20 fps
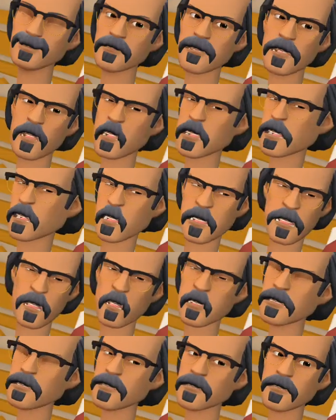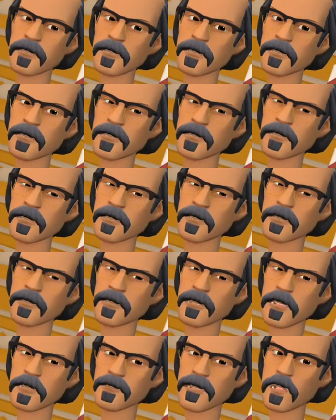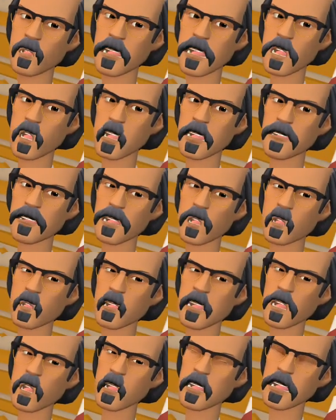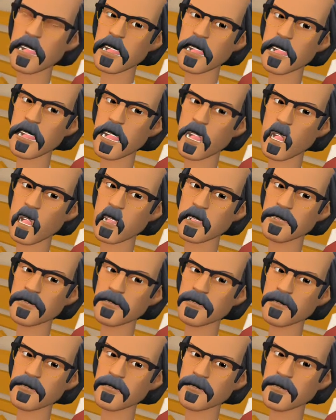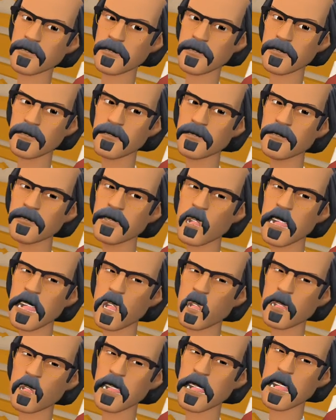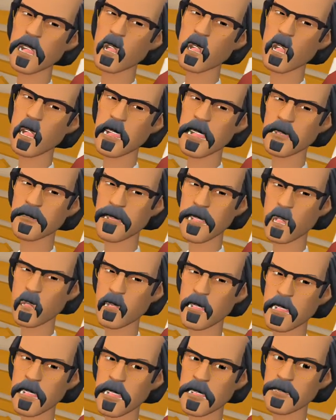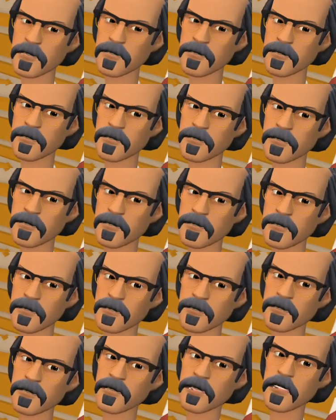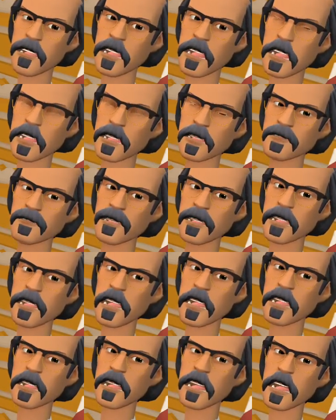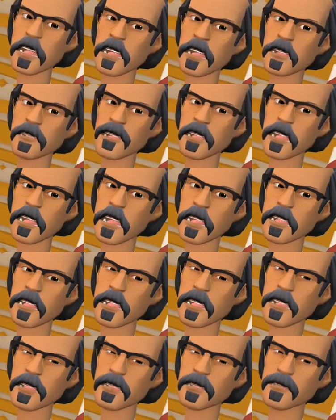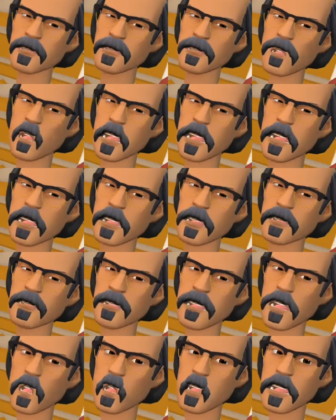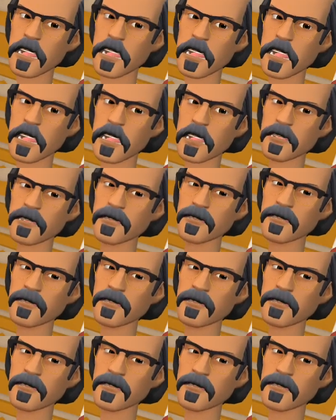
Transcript: No. I'm going to have to start again now. We are going to do this properly. Every time I hear an interrupting noise, we shall start again.